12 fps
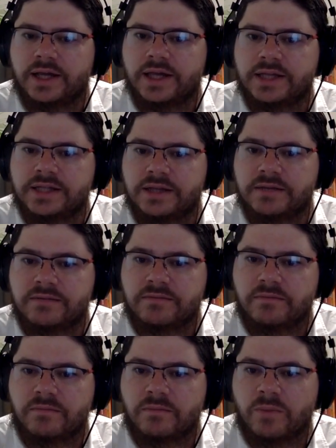Is it
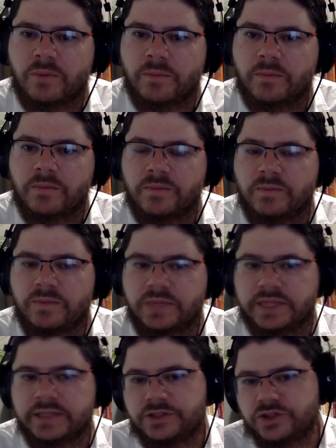
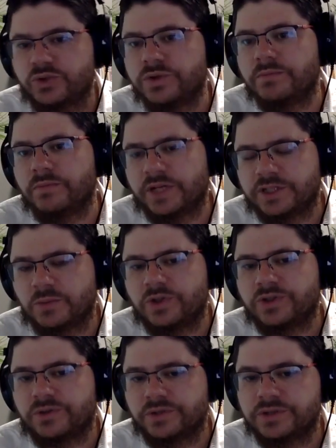skewed much more
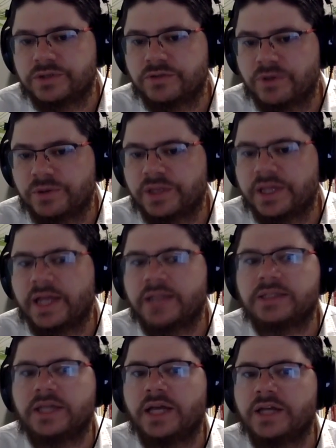towards growth at that
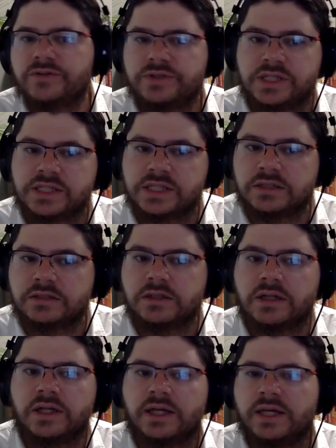stage, or is it still
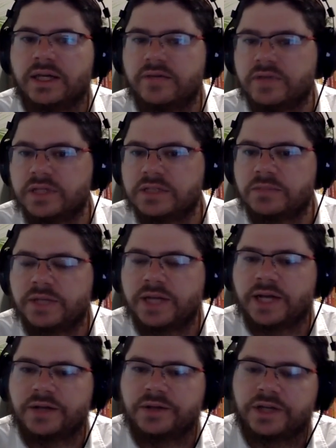evenly split?
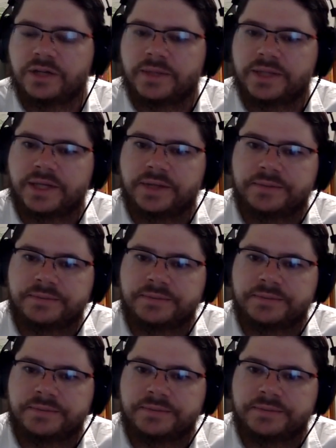How do you think about that?